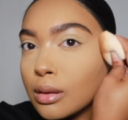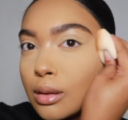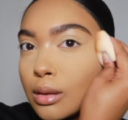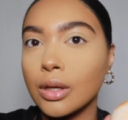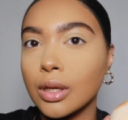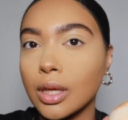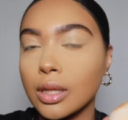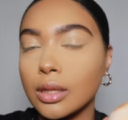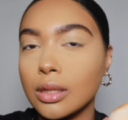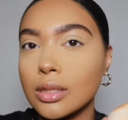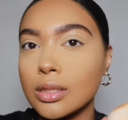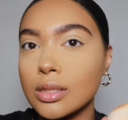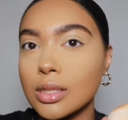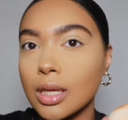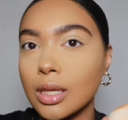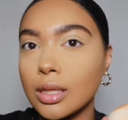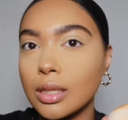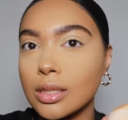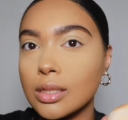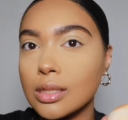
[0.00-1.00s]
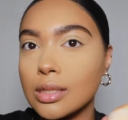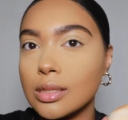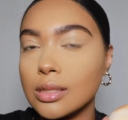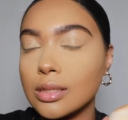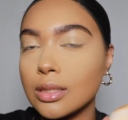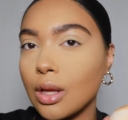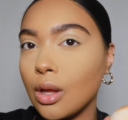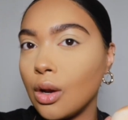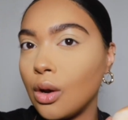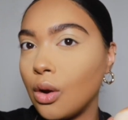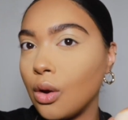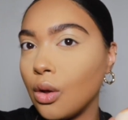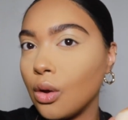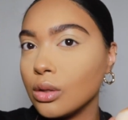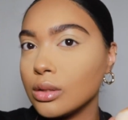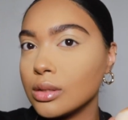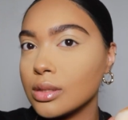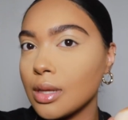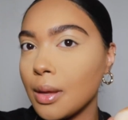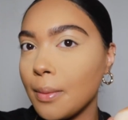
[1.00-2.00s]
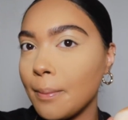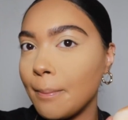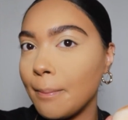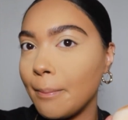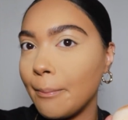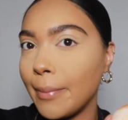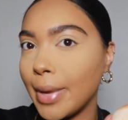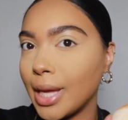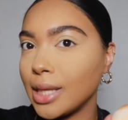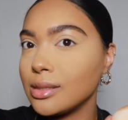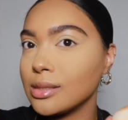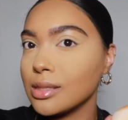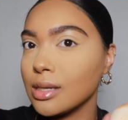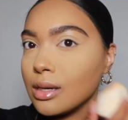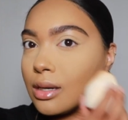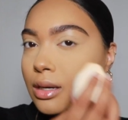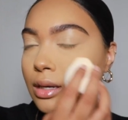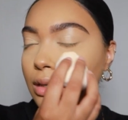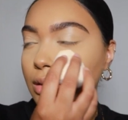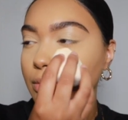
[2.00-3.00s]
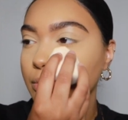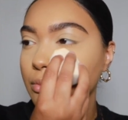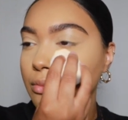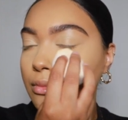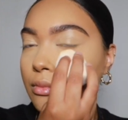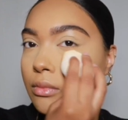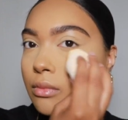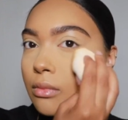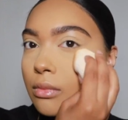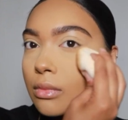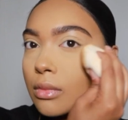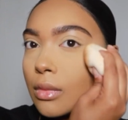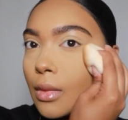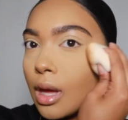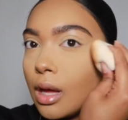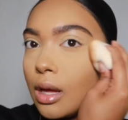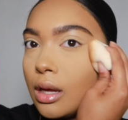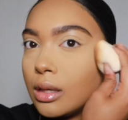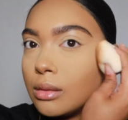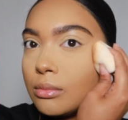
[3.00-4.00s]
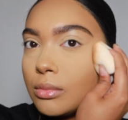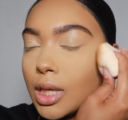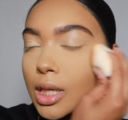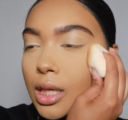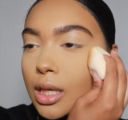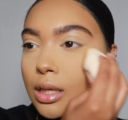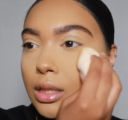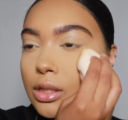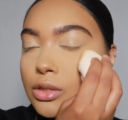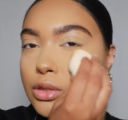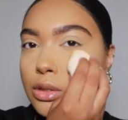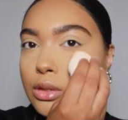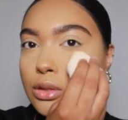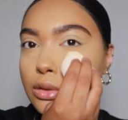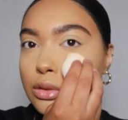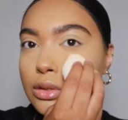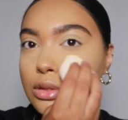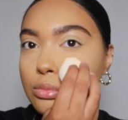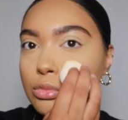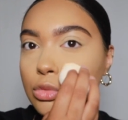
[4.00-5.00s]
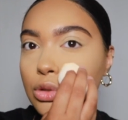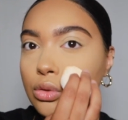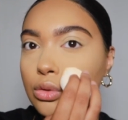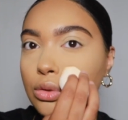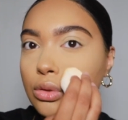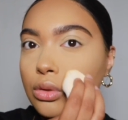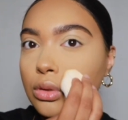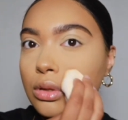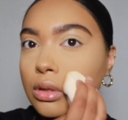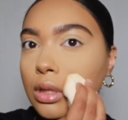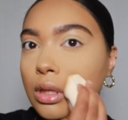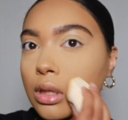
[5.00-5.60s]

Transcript: Okay, this side is a lot better. Like, it literally looks smooth.